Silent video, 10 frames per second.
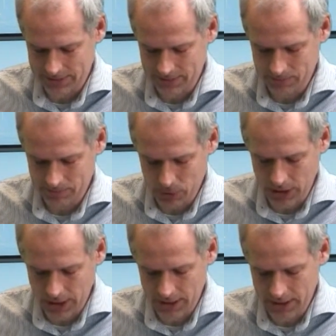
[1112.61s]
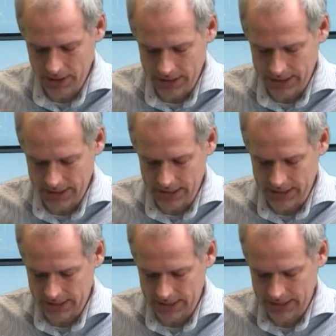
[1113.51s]
put other at that,
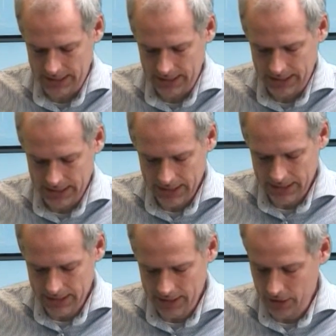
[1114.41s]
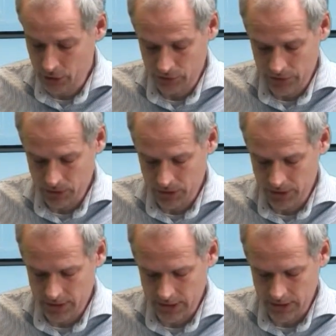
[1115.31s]
and then a
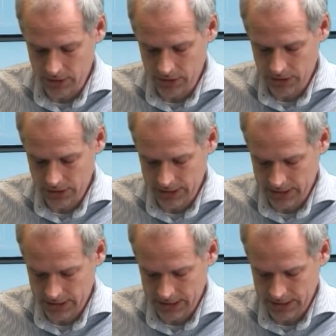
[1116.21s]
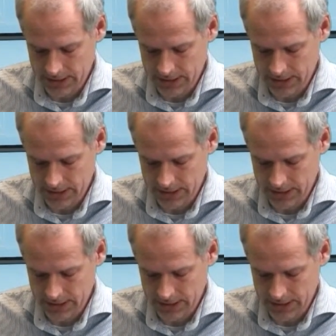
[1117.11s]
description. I'll just say test.